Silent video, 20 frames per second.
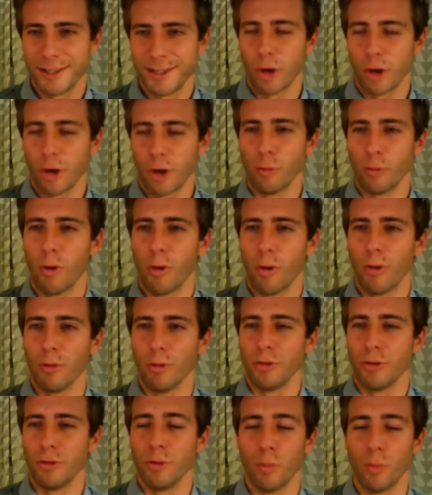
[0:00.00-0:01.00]
a role.
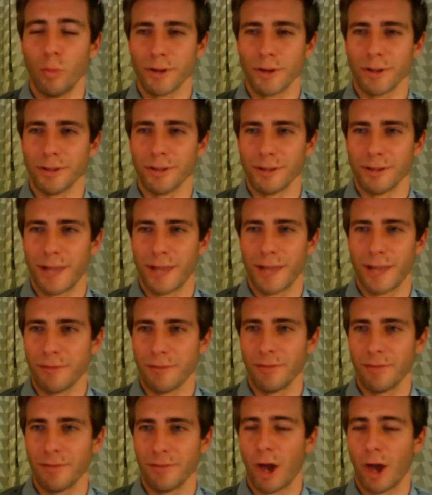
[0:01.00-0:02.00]
You want to
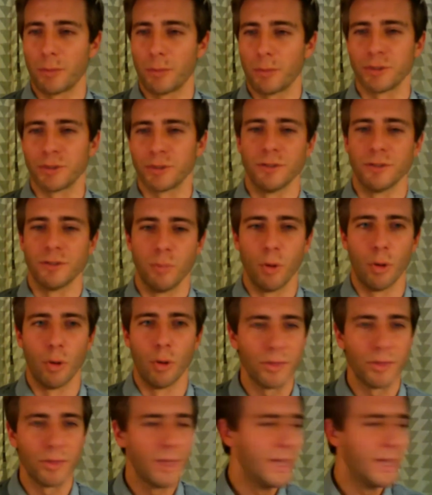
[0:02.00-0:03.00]
have the option of both.